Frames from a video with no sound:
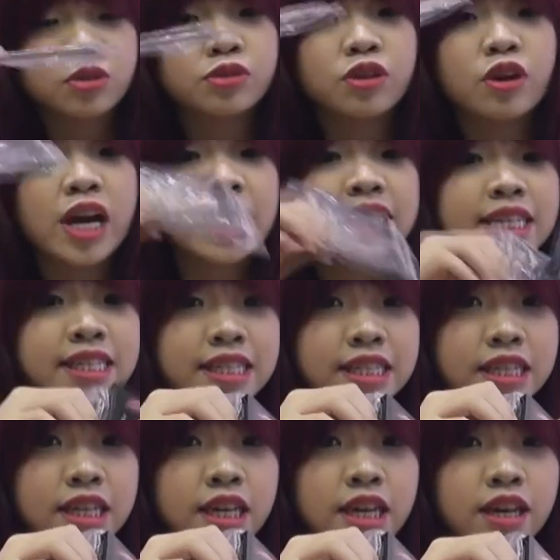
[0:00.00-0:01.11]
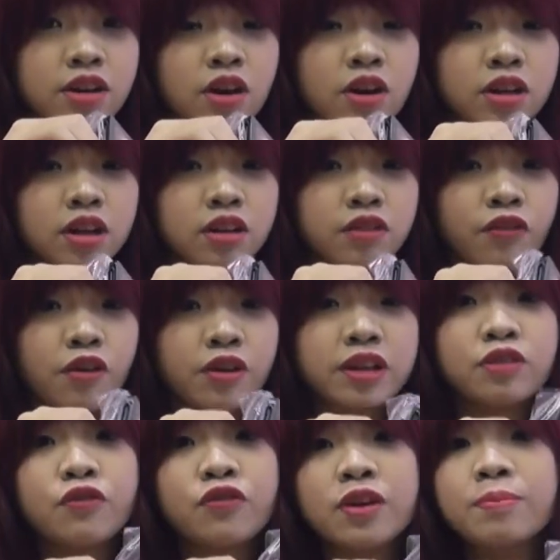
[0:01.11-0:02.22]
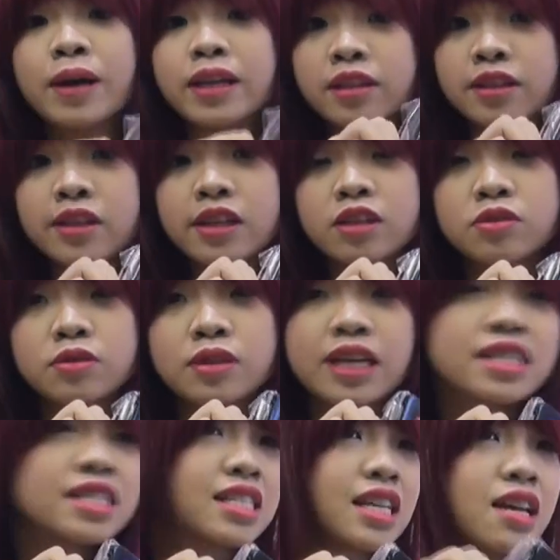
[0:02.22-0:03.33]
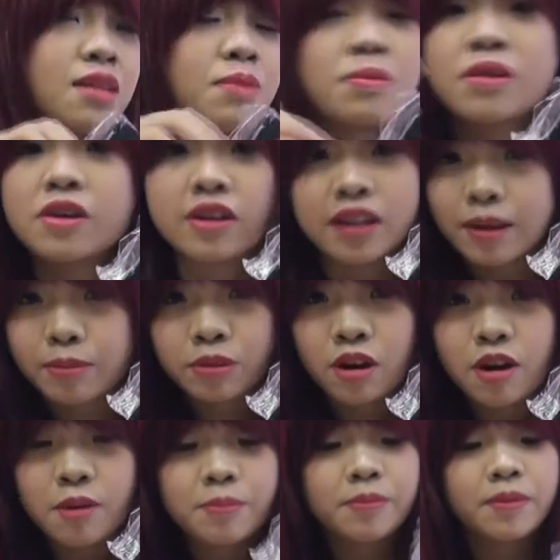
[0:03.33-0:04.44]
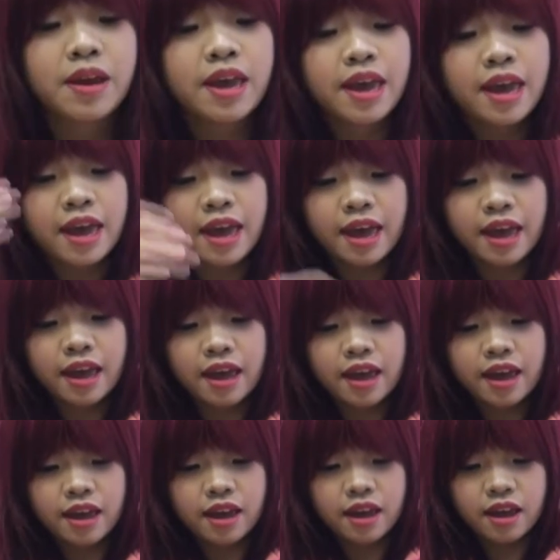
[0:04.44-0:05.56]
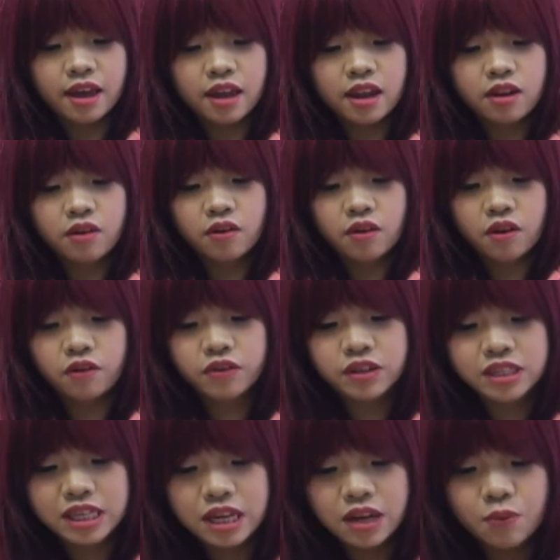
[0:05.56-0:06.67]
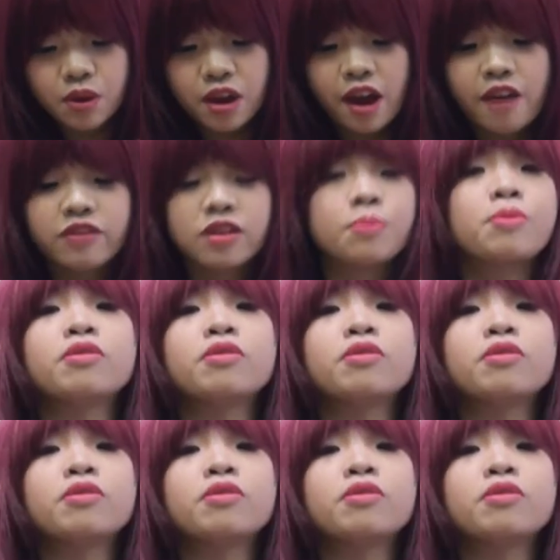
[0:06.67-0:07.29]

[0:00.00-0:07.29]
to your SSD in order for it to fit better into, let's say, maybe your laptop. And obviously, we have the